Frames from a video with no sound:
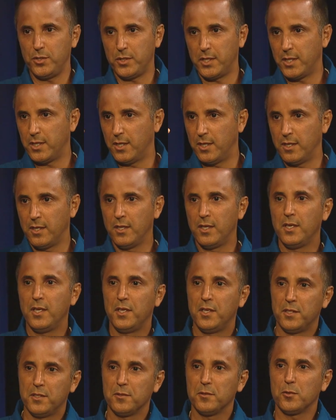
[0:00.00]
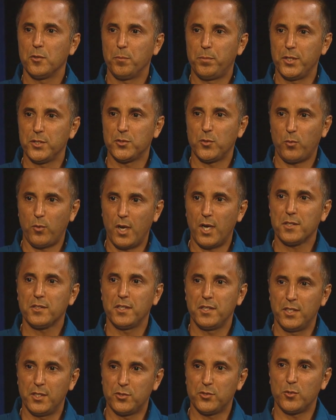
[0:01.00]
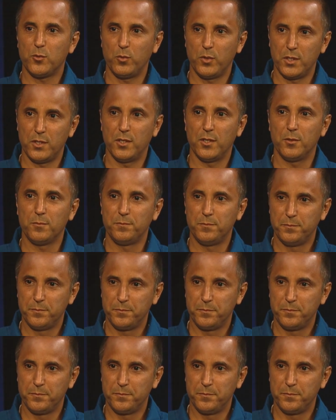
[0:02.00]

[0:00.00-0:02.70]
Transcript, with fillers: you get a little piece of rock that hits your window.